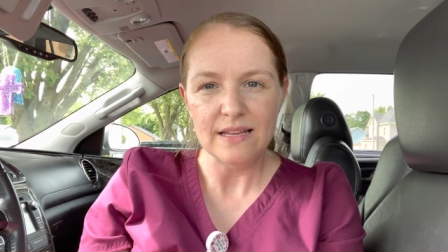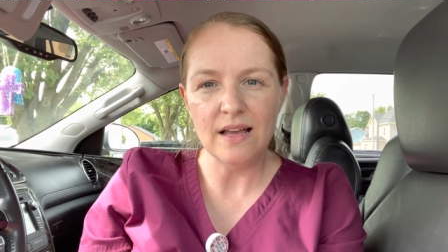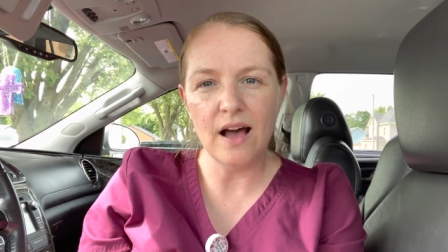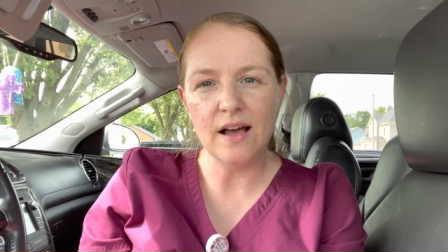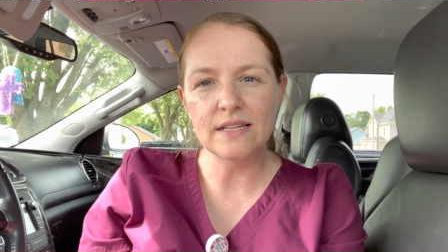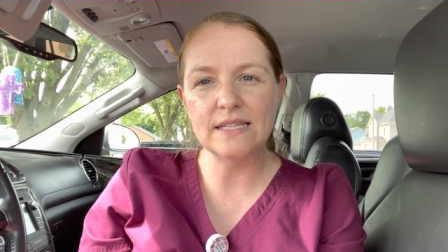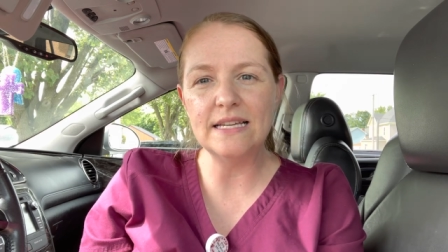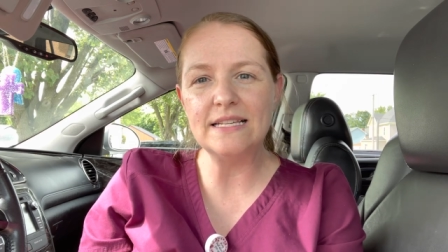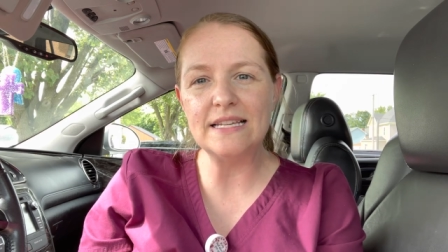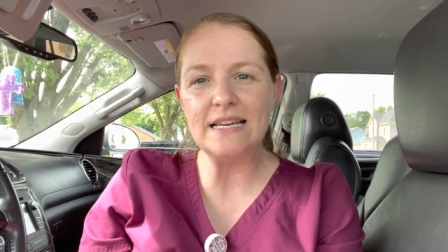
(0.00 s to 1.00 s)
uh,
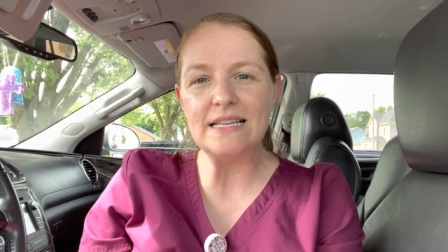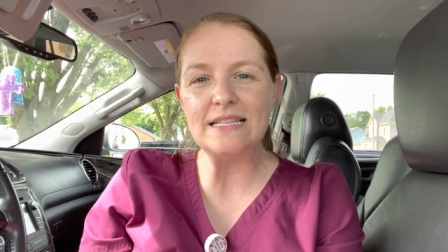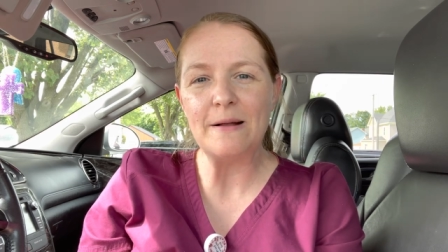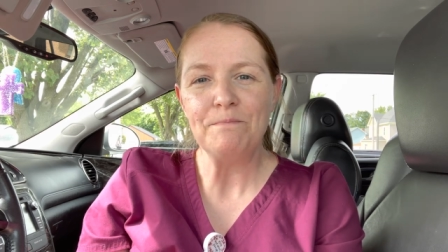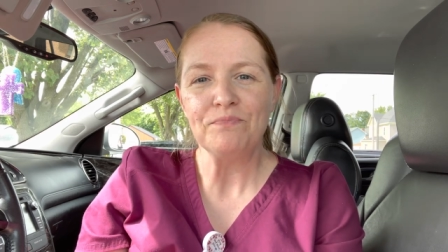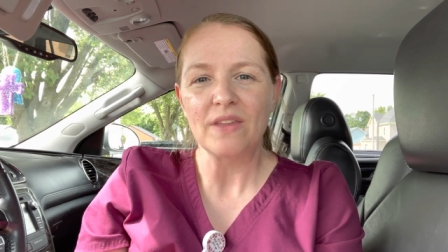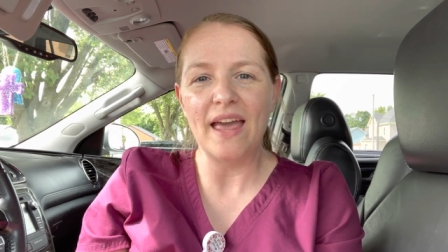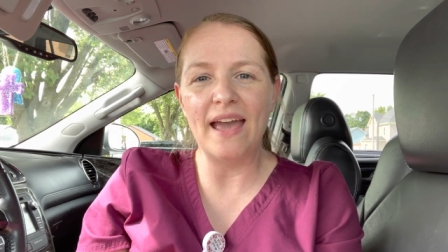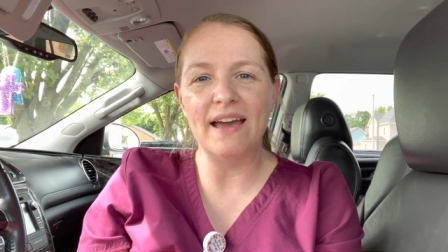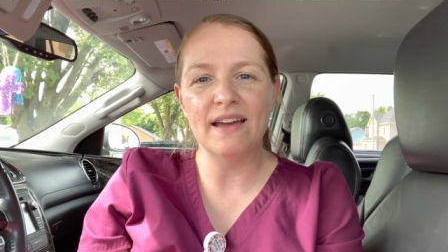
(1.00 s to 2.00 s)
cc's,
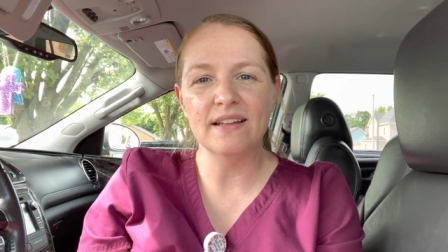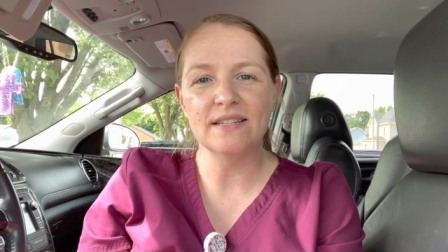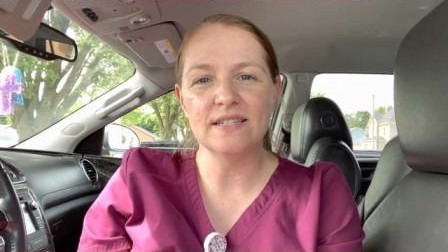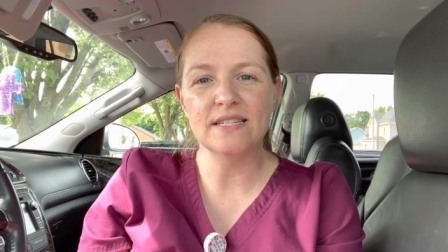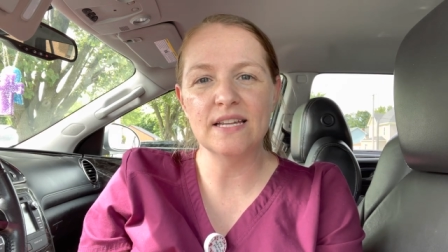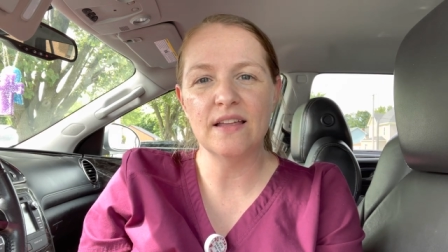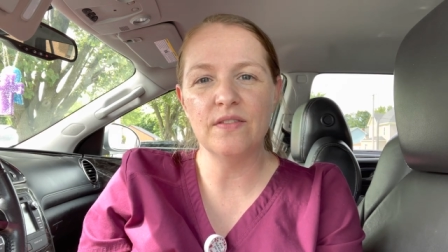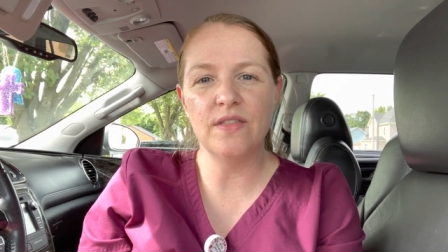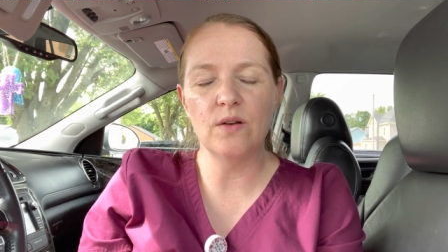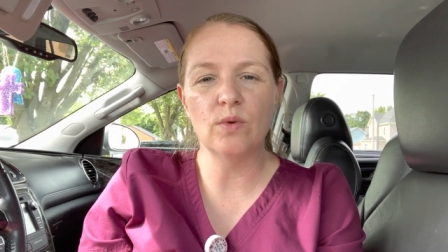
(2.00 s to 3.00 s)
and
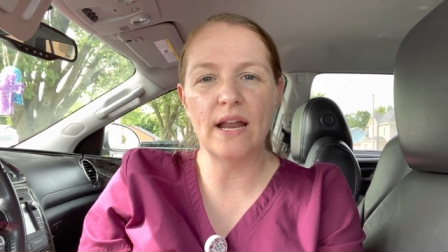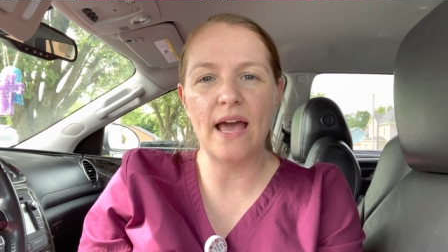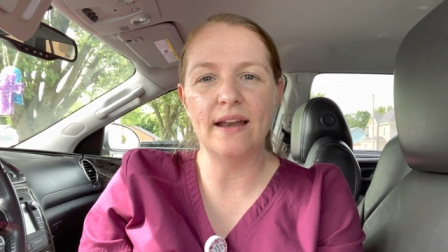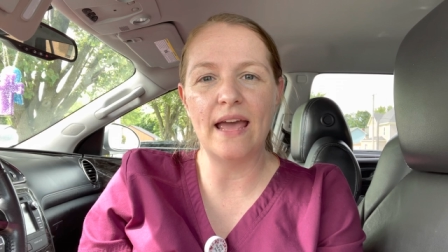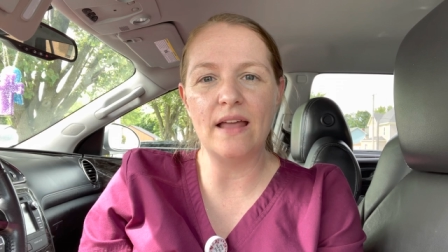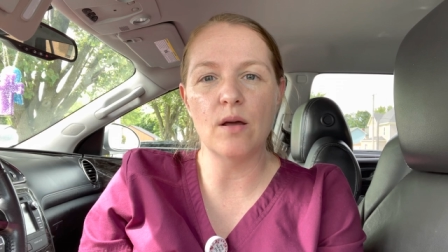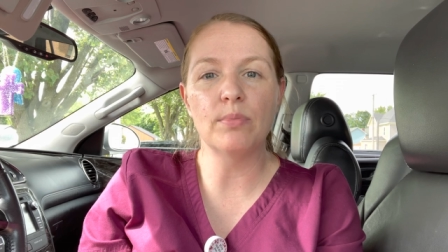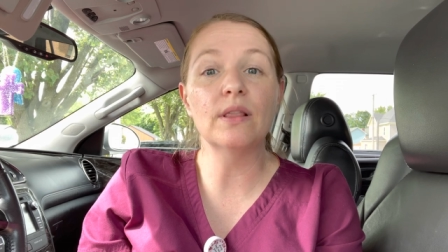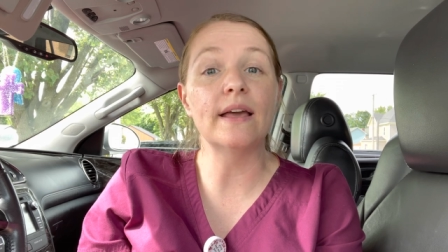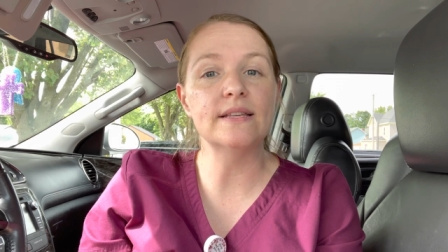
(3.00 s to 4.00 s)
then went ahead and
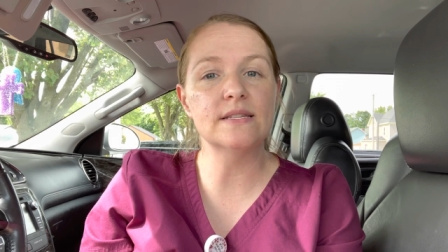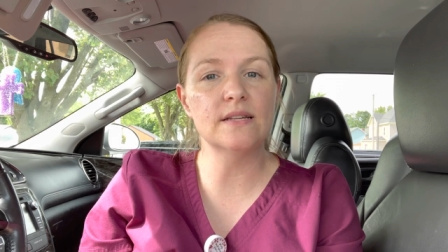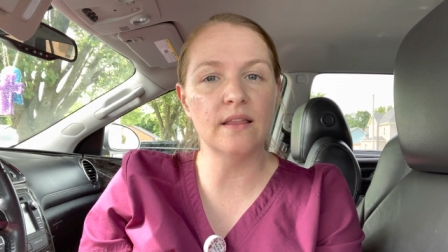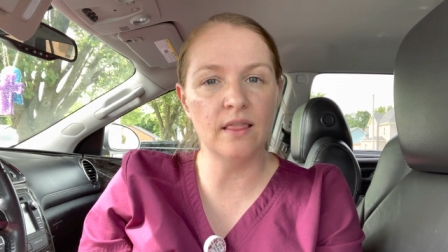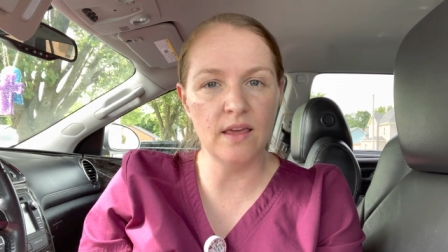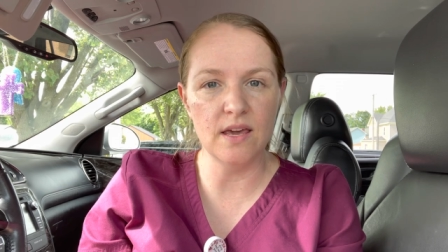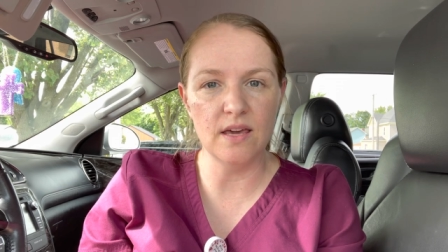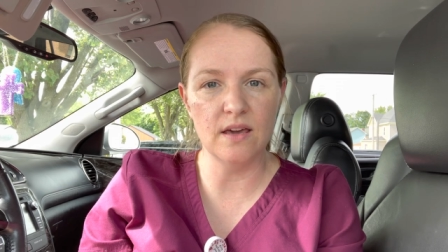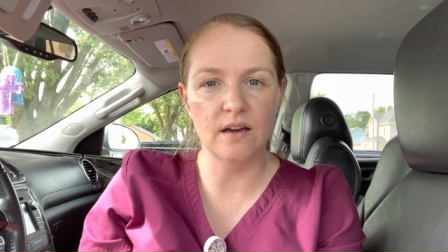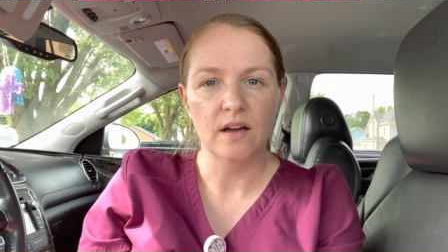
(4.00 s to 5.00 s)
placed
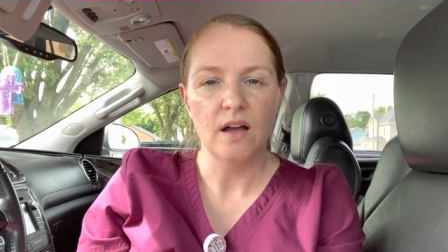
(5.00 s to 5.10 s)
the